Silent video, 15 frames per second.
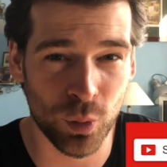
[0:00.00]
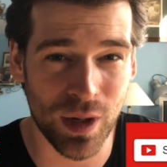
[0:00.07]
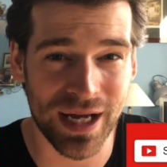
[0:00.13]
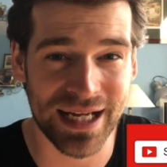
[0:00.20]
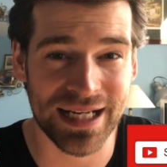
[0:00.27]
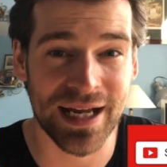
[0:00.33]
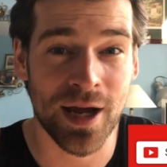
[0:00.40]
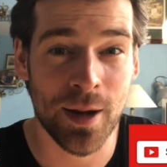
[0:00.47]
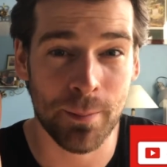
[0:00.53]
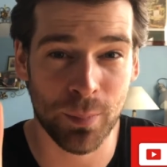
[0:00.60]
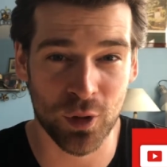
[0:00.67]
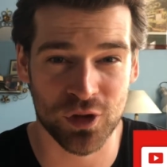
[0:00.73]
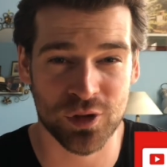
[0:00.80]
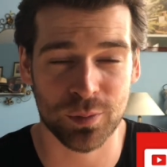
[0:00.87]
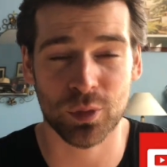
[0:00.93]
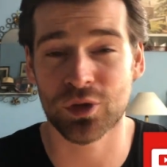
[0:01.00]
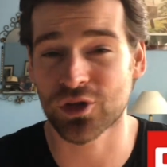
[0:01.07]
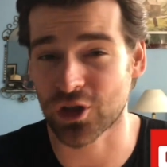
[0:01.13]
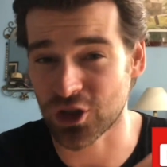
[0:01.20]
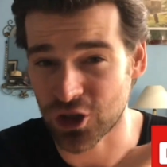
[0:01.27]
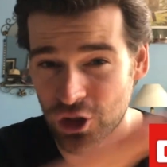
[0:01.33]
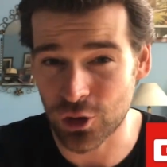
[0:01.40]
way possible so
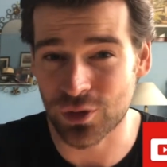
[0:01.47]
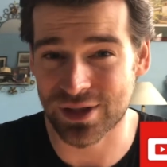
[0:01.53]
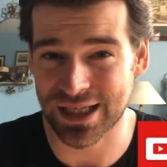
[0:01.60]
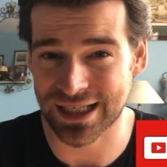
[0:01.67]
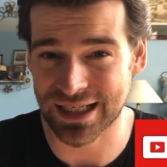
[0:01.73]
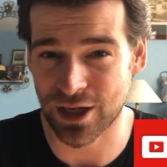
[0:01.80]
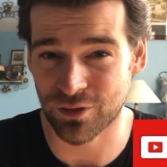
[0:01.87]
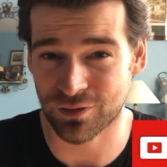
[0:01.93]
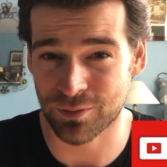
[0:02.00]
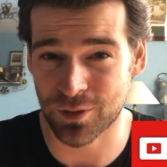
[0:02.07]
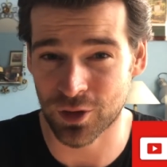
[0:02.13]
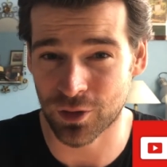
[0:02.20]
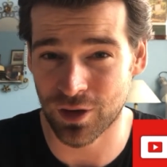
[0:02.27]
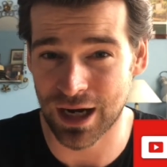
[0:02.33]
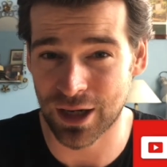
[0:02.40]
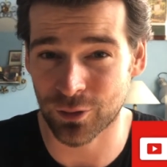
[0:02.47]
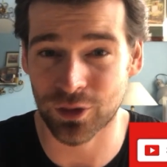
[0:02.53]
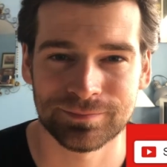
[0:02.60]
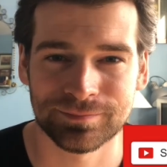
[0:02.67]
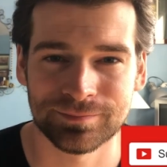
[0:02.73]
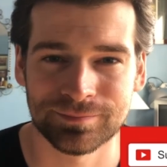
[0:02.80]
you stand out from the crowd.